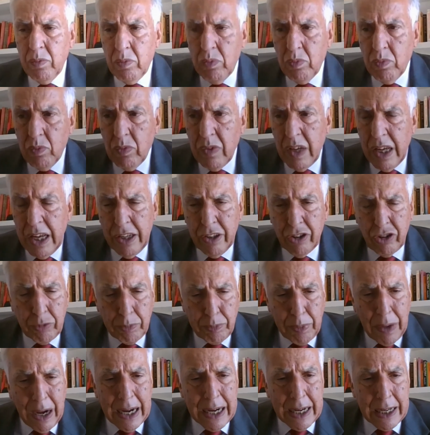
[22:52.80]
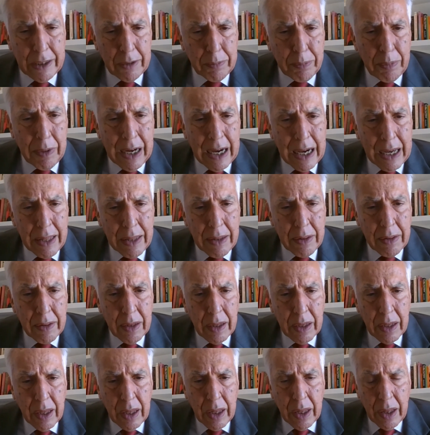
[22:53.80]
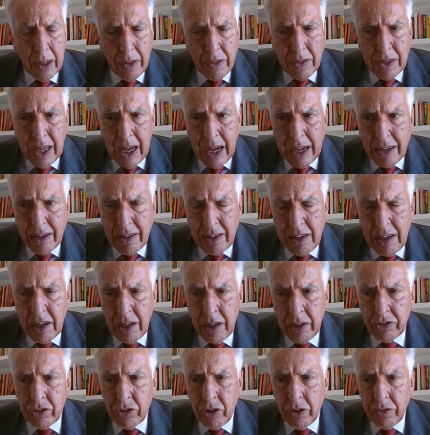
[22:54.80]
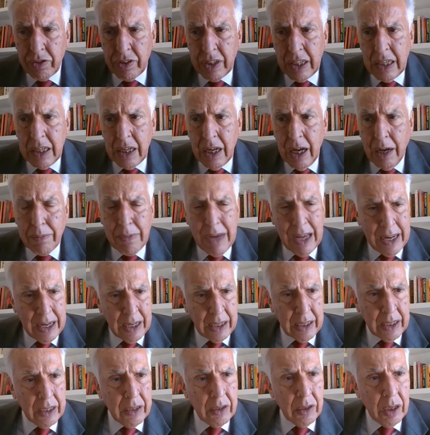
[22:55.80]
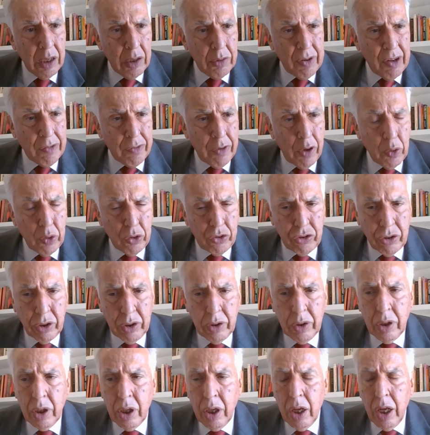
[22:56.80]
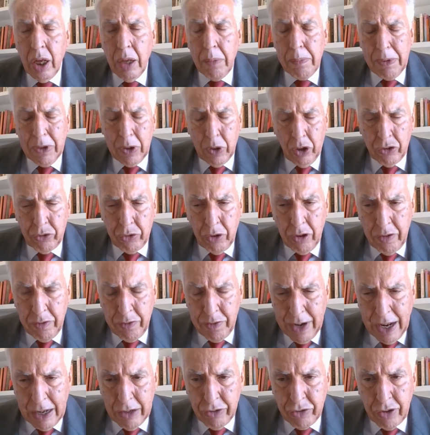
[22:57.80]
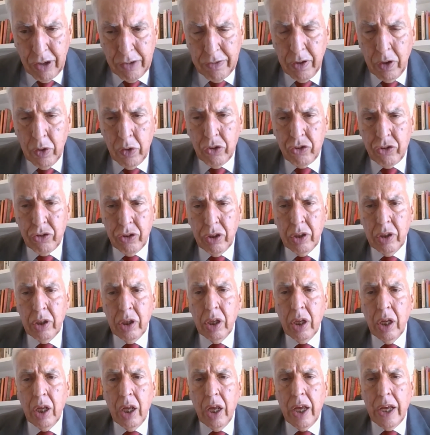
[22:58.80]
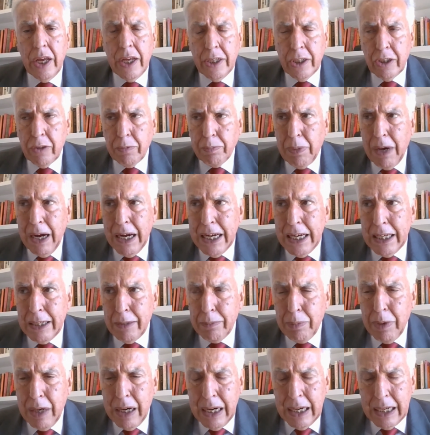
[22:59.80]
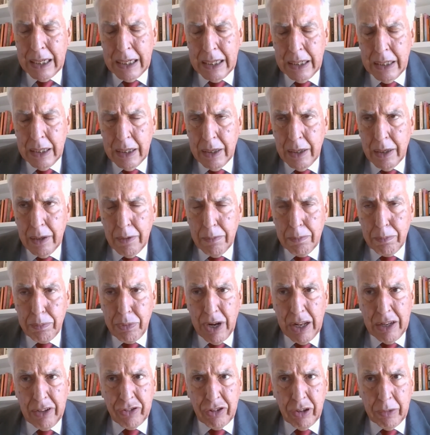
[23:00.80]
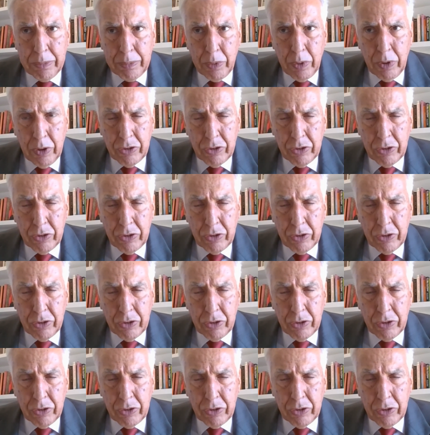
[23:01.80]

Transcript: inspired by the ideals of the American Revolution, but also the French Revolution, inspired by principles